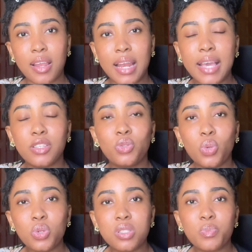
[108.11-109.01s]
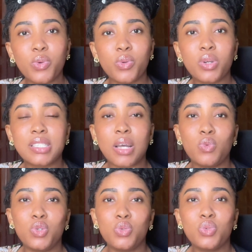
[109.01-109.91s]
Like those products that
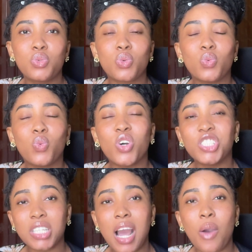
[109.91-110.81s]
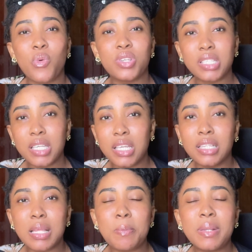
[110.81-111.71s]
we use to wash our skin,
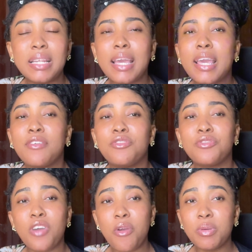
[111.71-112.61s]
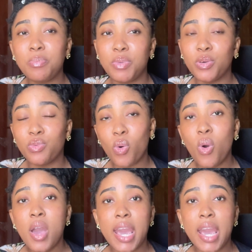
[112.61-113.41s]
they play a very big role